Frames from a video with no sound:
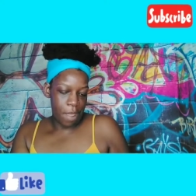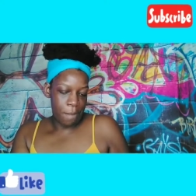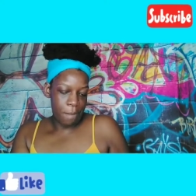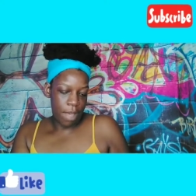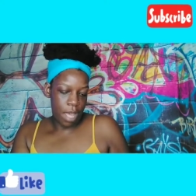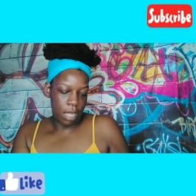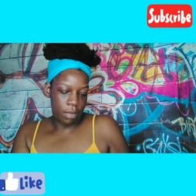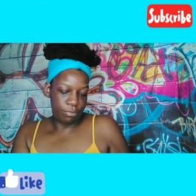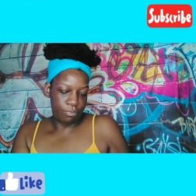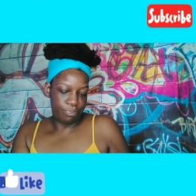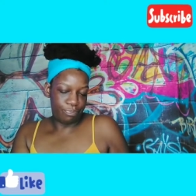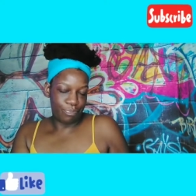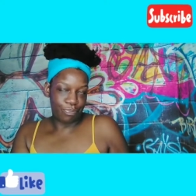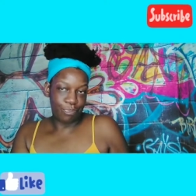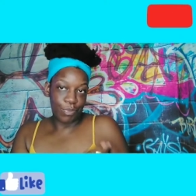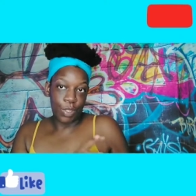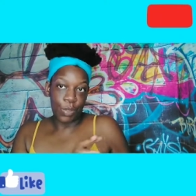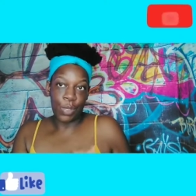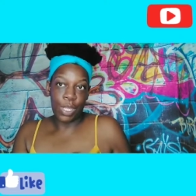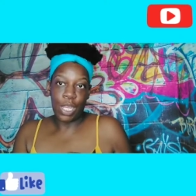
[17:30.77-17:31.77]
me, but
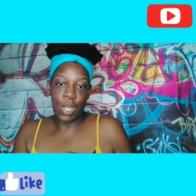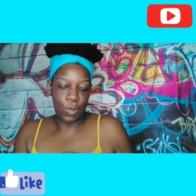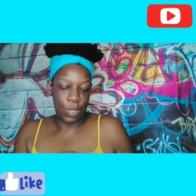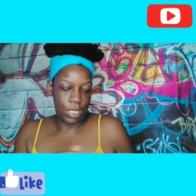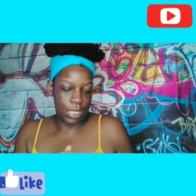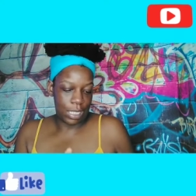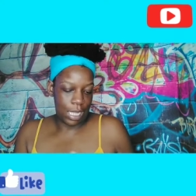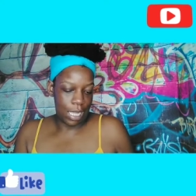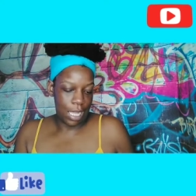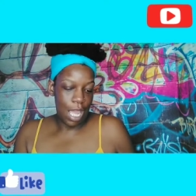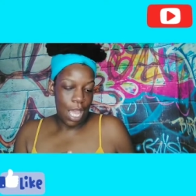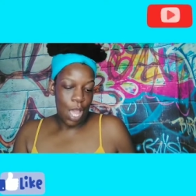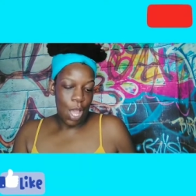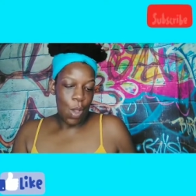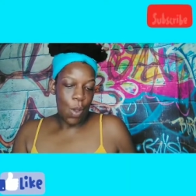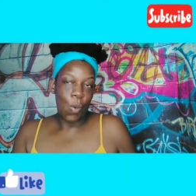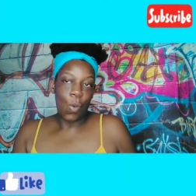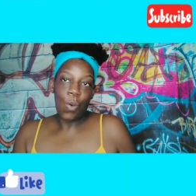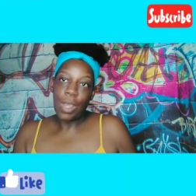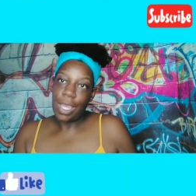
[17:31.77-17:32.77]
we gonna see.
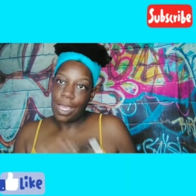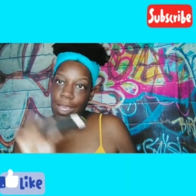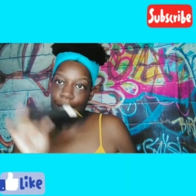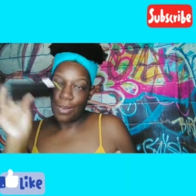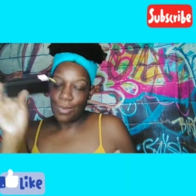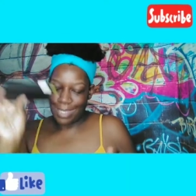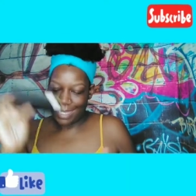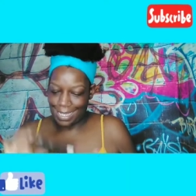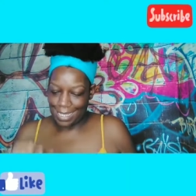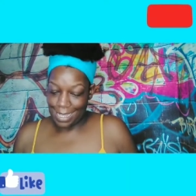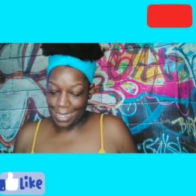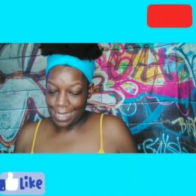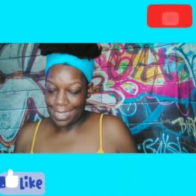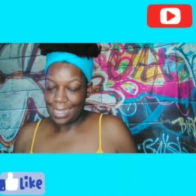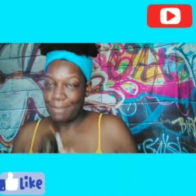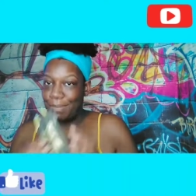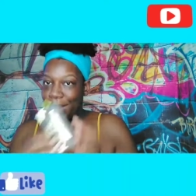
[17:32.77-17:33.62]
We gonna see. But